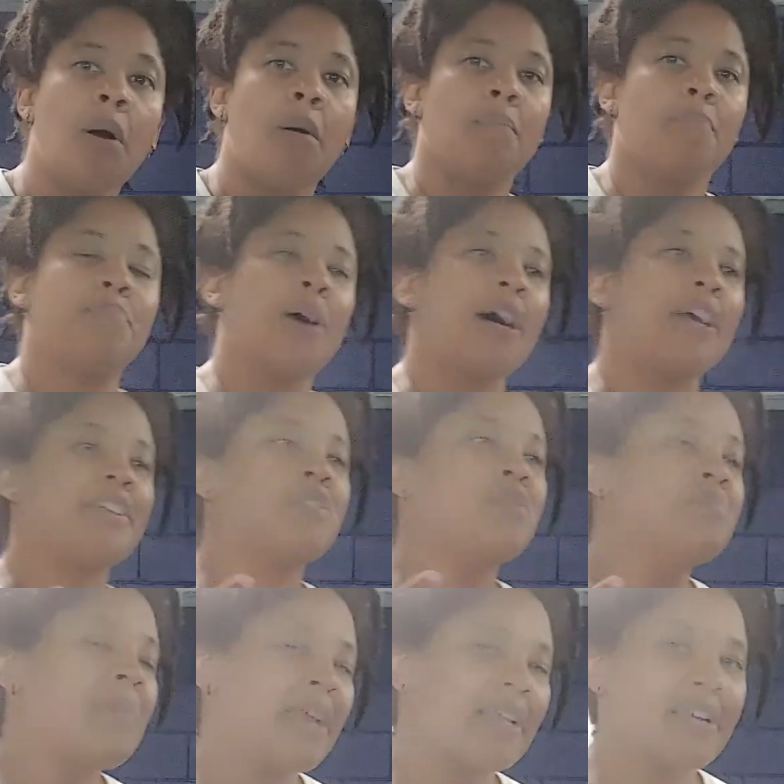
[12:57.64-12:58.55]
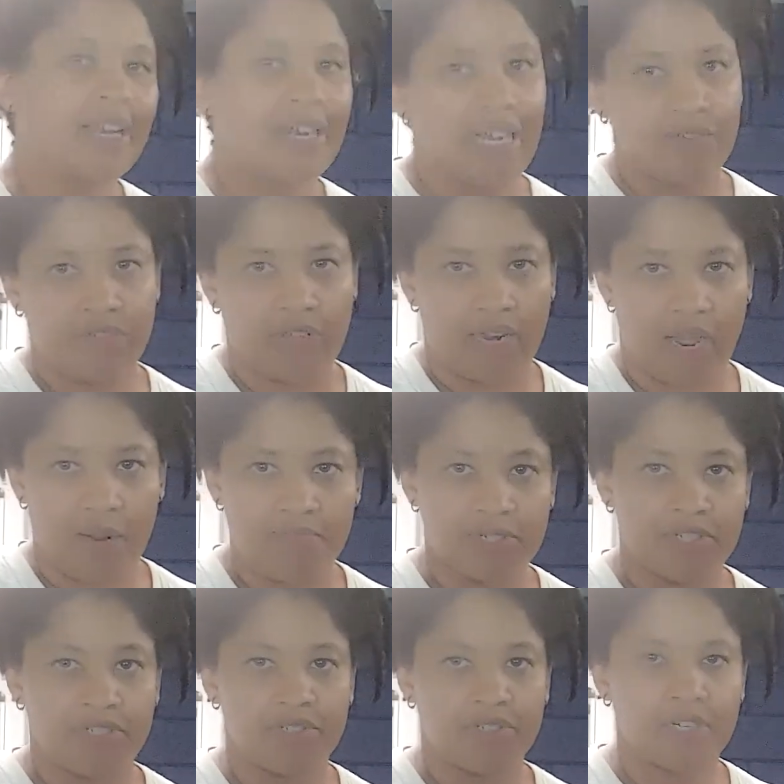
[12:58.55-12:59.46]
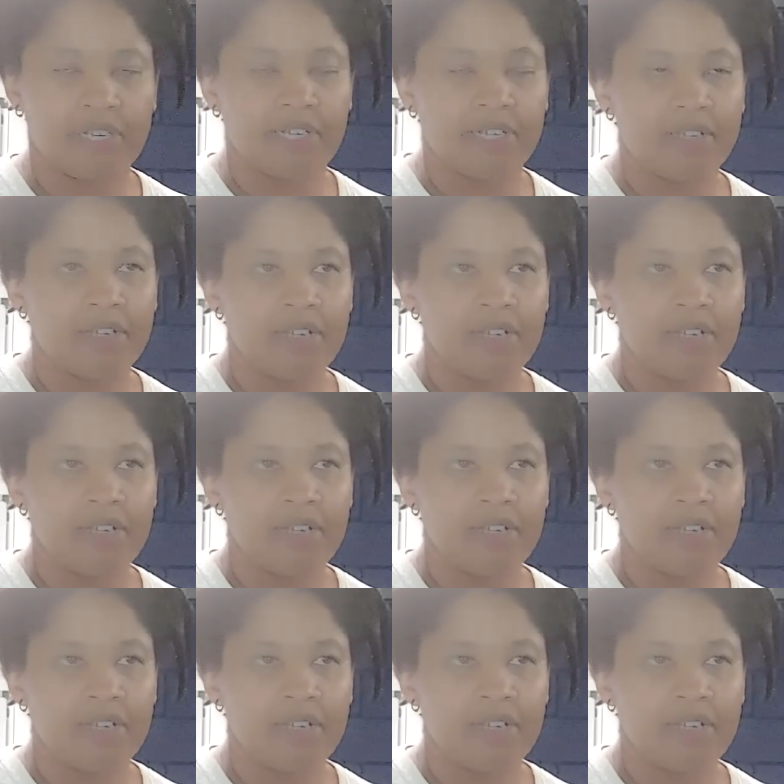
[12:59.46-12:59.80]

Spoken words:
But you may not have that opportunity